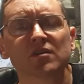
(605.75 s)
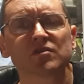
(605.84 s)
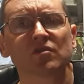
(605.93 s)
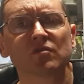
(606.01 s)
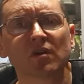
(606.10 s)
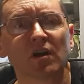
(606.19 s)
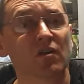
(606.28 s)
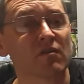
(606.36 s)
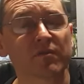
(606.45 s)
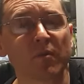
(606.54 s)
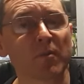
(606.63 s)
to a lot
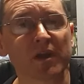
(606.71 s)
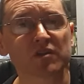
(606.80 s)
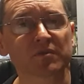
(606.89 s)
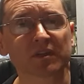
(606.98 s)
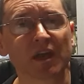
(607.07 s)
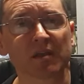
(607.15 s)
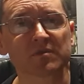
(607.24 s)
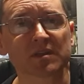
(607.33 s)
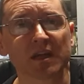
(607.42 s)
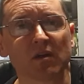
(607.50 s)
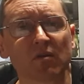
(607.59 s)
of football management
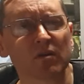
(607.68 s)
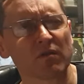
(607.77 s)
games now.